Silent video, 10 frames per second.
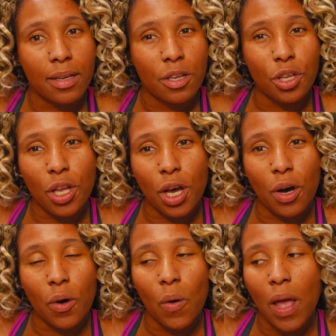you
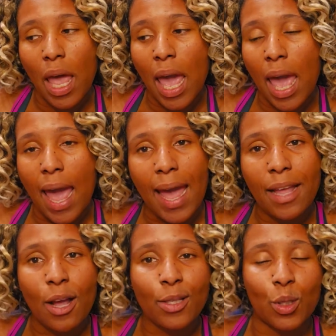know.
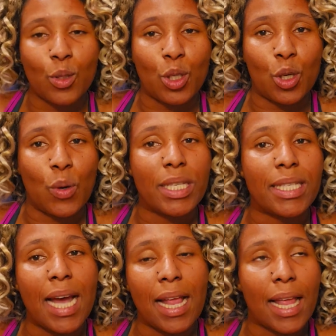And also, too, it's
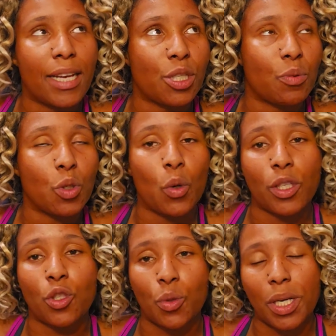not like she was
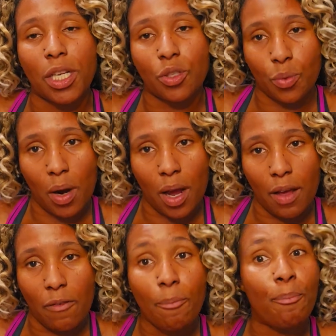going to drink and
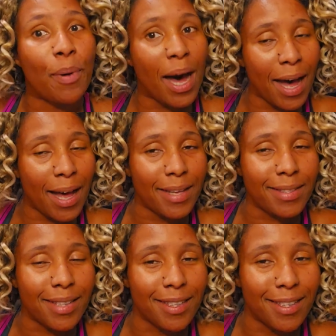drive,
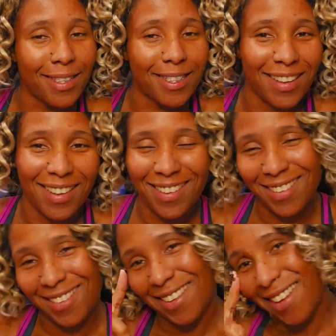but
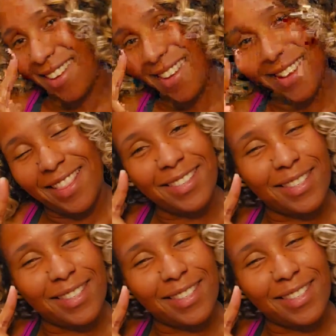this